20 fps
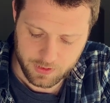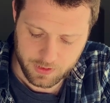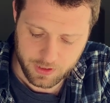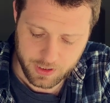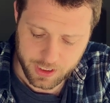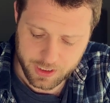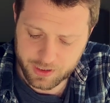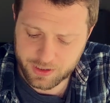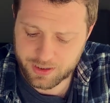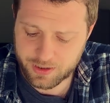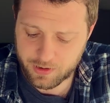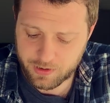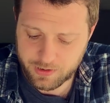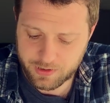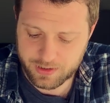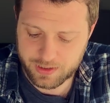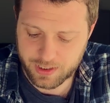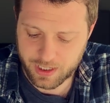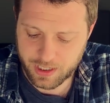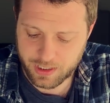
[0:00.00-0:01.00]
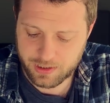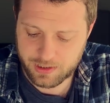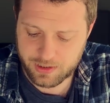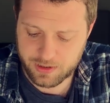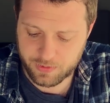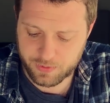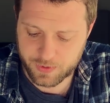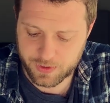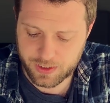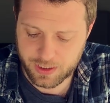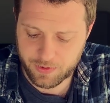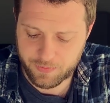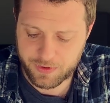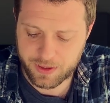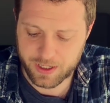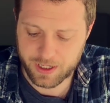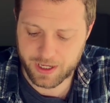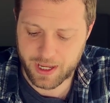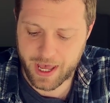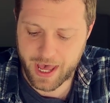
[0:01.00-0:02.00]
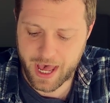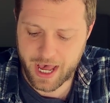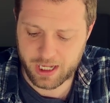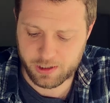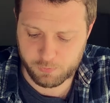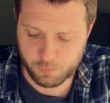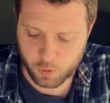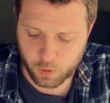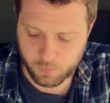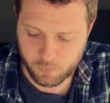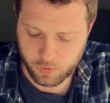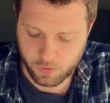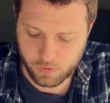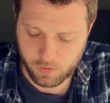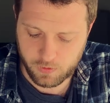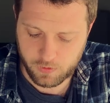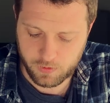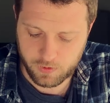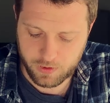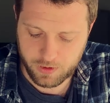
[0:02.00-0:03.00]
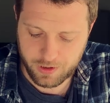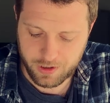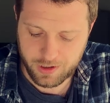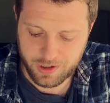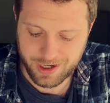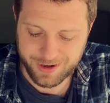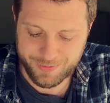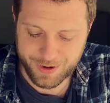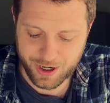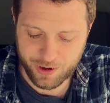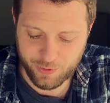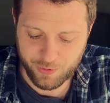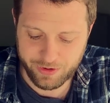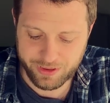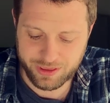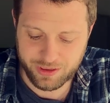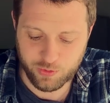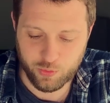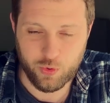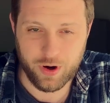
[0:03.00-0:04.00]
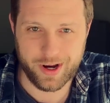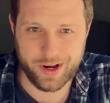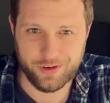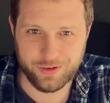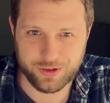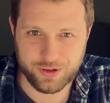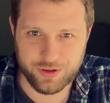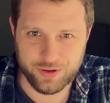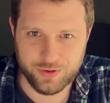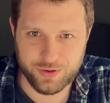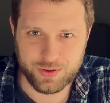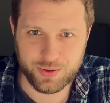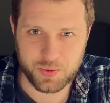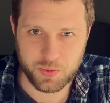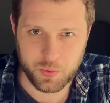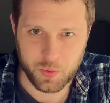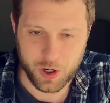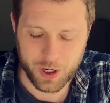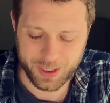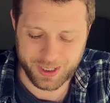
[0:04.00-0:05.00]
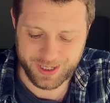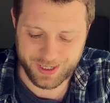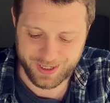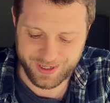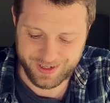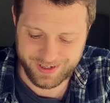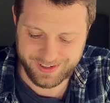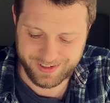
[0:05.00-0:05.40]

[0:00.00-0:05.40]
In a certain sense, there was something admirable about what the wild goose wanted.